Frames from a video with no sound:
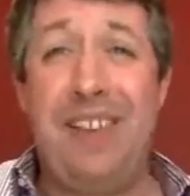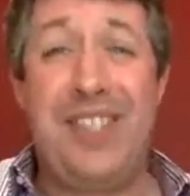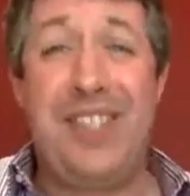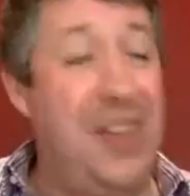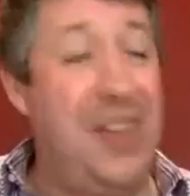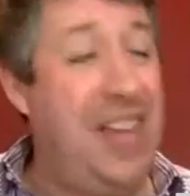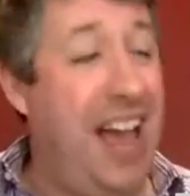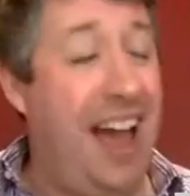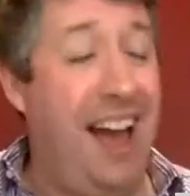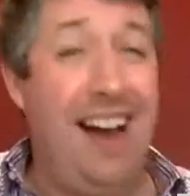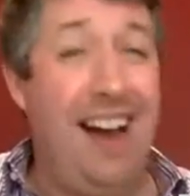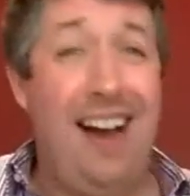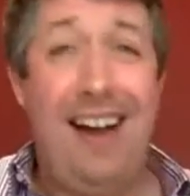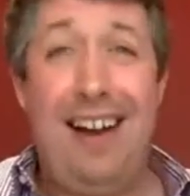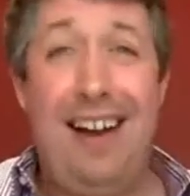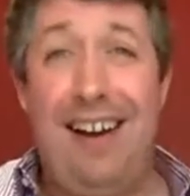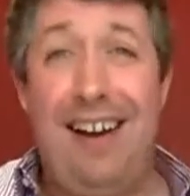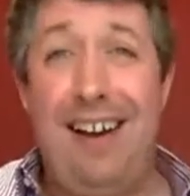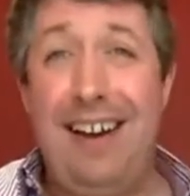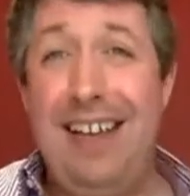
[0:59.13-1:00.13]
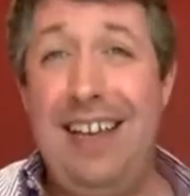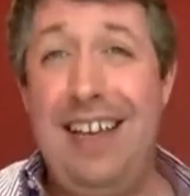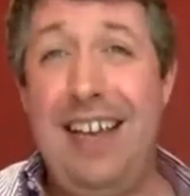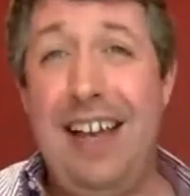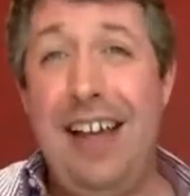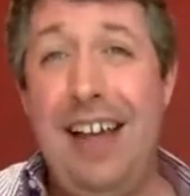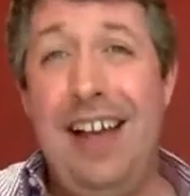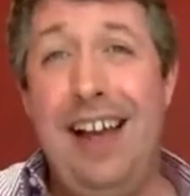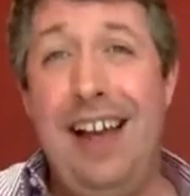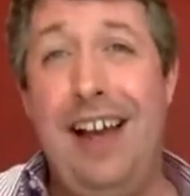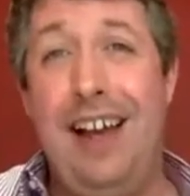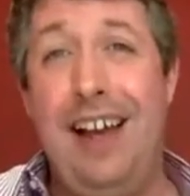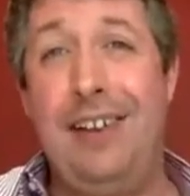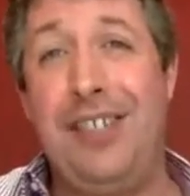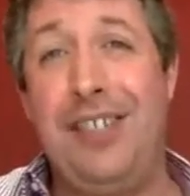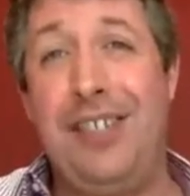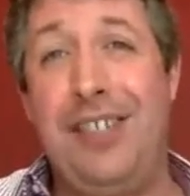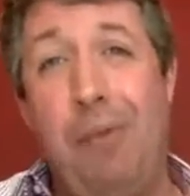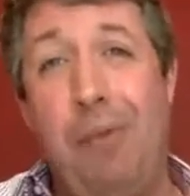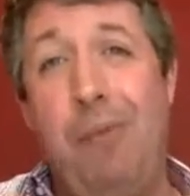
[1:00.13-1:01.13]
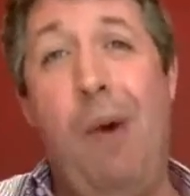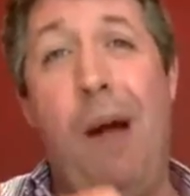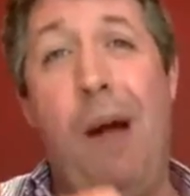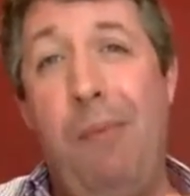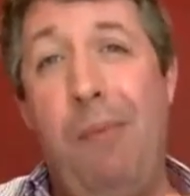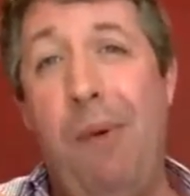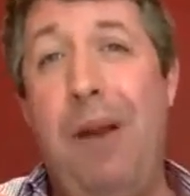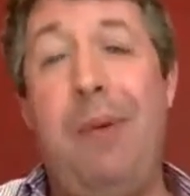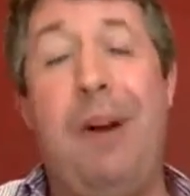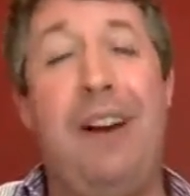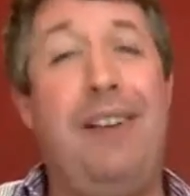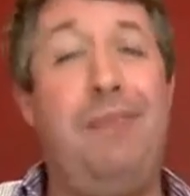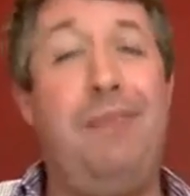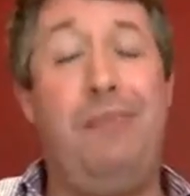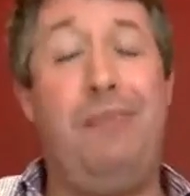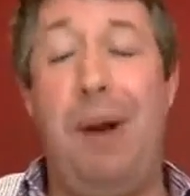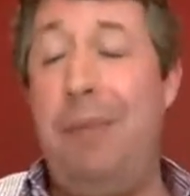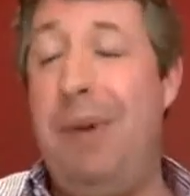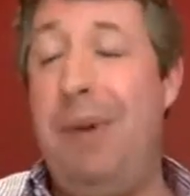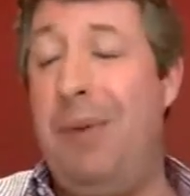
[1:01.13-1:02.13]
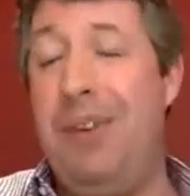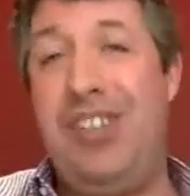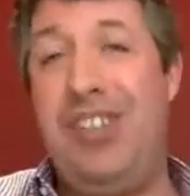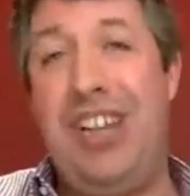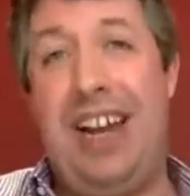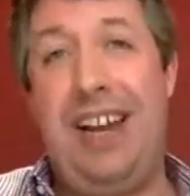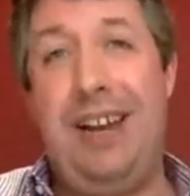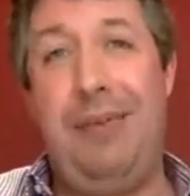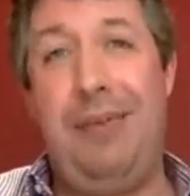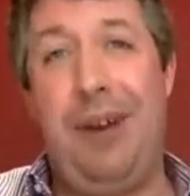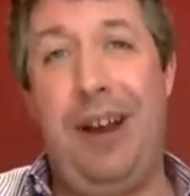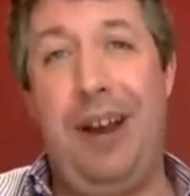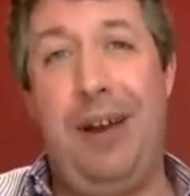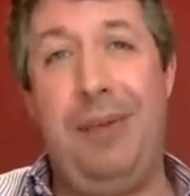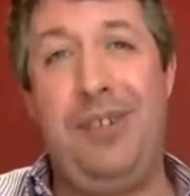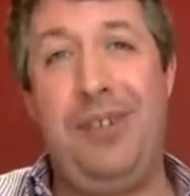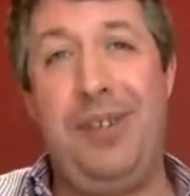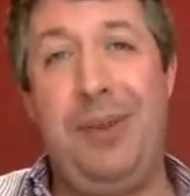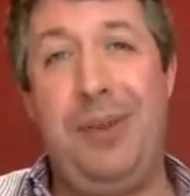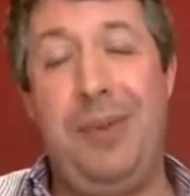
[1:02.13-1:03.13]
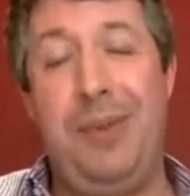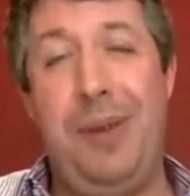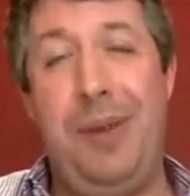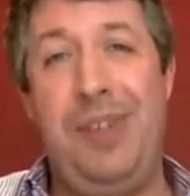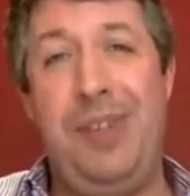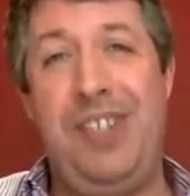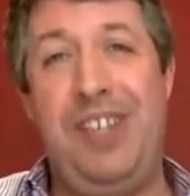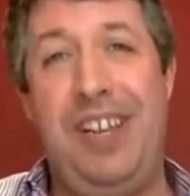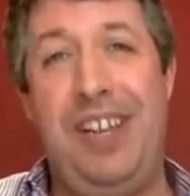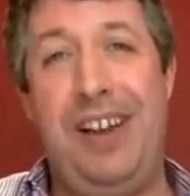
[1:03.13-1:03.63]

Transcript: Yeah, so when we were chatting when I was at the BBC,